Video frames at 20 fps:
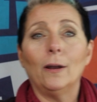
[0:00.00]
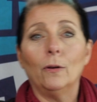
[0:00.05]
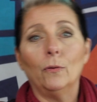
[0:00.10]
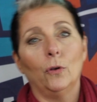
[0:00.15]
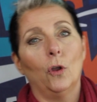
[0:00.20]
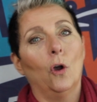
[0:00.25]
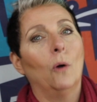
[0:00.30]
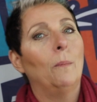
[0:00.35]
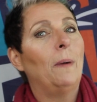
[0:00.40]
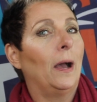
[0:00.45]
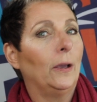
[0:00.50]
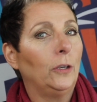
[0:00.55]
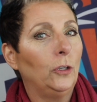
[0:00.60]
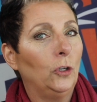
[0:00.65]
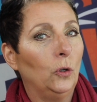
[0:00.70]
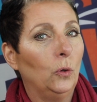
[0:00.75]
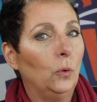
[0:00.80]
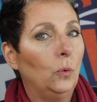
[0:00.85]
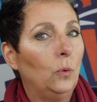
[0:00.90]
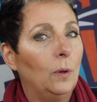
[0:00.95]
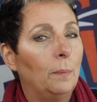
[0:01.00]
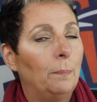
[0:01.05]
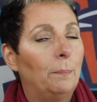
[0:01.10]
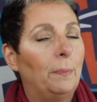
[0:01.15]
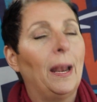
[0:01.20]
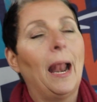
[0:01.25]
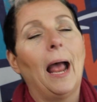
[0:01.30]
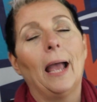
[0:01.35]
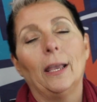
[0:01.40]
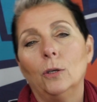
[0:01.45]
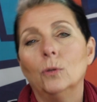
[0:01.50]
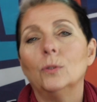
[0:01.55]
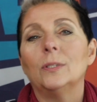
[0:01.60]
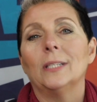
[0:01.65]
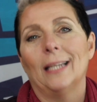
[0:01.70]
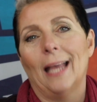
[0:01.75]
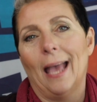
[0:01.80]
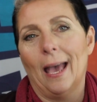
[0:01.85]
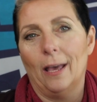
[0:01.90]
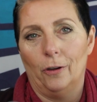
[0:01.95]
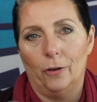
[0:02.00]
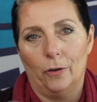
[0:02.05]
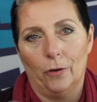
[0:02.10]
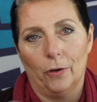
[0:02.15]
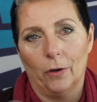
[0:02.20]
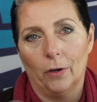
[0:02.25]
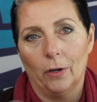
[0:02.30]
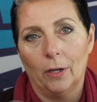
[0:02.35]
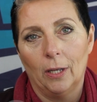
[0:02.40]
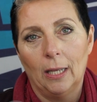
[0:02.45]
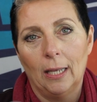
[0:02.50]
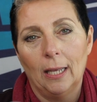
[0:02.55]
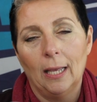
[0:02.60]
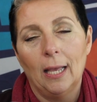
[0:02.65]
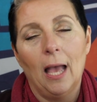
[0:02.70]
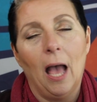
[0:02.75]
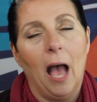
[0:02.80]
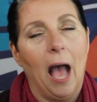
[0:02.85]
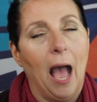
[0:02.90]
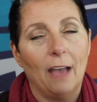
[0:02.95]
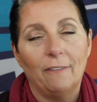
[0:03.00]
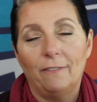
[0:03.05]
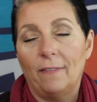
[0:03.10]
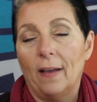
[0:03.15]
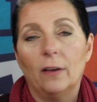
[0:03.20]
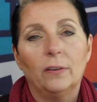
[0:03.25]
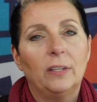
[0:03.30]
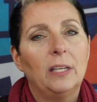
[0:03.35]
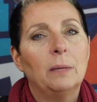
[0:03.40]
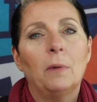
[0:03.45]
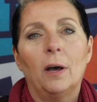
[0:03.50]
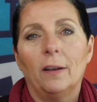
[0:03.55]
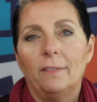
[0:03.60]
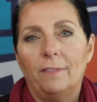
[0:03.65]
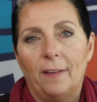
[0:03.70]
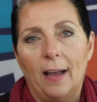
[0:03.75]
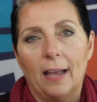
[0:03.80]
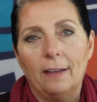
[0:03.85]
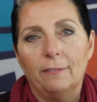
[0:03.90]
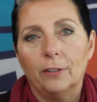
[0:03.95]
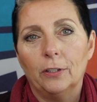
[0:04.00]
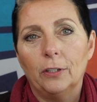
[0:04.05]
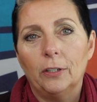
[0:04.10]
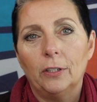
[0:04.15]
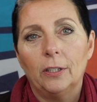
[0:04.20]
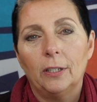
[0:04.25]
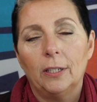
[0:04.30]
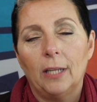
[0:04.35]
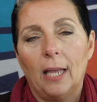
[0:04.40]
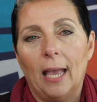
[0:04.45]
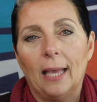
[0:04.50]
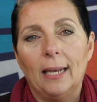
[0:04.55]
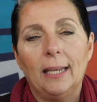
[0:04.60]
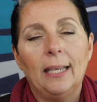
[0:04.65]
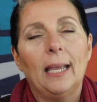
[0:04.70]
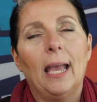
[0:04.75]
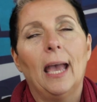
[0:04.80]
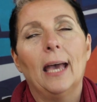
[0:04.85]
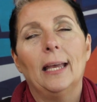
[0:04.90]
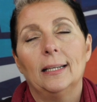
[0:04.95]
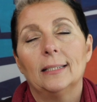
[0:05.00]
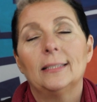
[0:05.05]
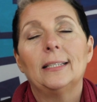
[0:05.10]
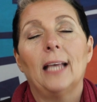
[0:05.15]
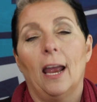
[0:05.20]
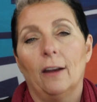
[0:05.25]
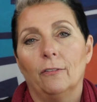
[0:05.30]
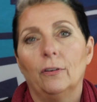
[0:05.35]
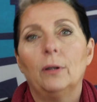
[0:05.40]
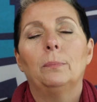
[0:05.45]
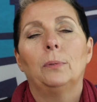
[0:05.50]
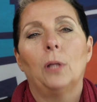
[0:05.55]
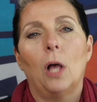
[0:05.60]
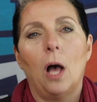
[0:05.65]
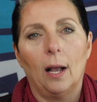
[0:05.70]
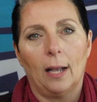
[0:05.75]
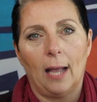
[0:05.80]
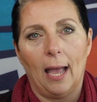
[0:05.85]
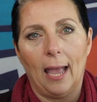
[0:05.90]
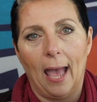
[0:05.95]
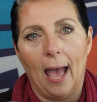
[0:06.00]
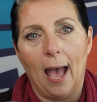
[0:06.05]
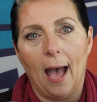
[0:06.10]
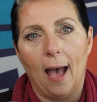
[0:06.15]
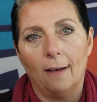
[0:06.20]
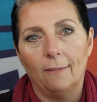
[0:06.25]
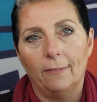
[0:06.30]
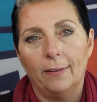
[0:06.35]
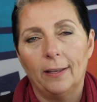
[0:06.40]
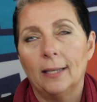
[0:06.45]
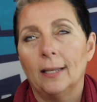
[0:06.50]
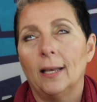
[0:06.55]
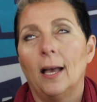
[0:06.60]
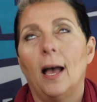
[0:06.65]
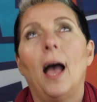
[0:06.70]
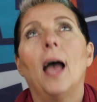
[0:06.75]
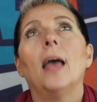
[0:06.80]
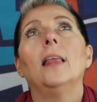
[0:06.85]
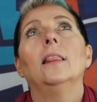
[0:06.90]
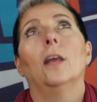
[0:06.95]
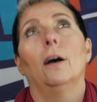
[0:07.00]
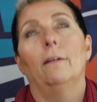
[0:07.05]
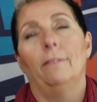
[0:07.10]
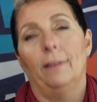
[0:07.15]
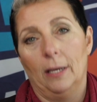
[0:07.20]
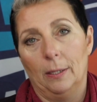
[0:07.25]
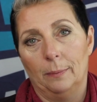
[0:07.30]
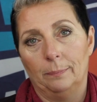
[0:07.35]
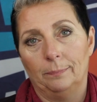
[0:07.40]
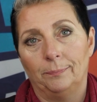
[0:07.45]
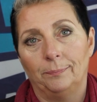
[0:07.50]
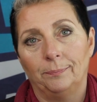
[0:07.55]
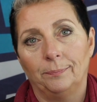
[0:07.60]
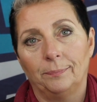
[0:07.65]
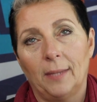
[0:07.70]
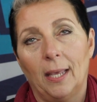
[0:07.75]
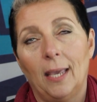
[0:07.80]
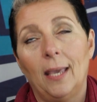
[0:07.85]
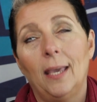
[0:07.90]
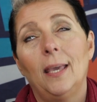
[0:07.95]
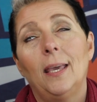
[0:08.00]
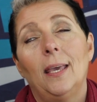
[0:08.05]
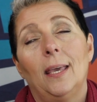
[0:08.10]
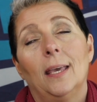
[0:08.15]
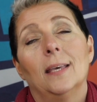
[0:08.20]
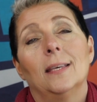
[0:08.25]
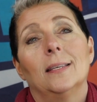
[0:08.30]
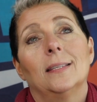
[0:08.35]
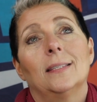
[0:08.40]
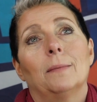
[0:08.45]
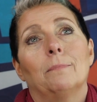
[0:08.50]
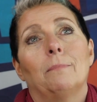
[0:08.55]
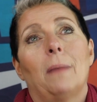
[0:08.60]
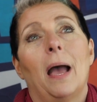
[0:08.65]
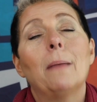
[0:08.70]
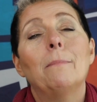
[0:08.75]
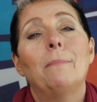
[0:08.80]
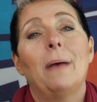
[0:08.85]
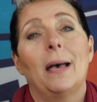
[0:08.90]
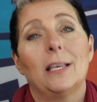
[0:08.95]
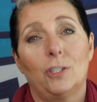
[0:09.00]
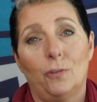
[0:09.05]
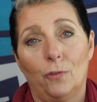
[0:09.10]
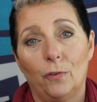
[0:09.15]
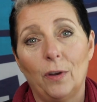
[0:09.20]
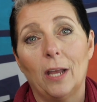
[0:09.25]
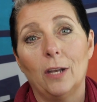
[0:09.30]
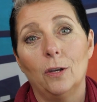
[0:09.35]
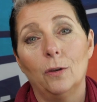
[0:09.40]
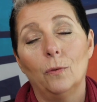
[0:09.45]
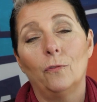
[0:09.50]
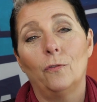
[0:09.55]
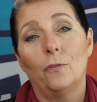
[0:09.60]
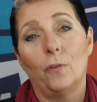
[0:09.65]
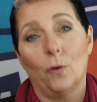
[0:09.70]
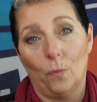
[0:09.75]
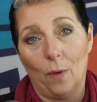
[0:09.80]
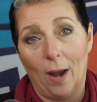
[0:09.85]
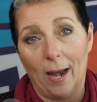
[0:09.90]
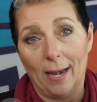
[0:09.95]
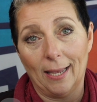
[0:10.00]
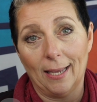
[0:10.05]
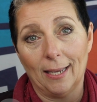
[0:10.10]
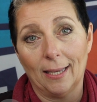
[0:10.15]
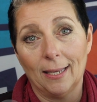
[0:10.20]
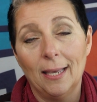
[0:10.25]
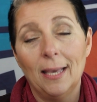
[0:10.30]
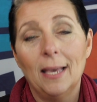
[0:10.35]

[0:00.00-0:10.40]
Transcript: don't know about you, but I use an editor. I found him on Fiverr, and he edits every blog I have. I love him. He is my best friend for writing,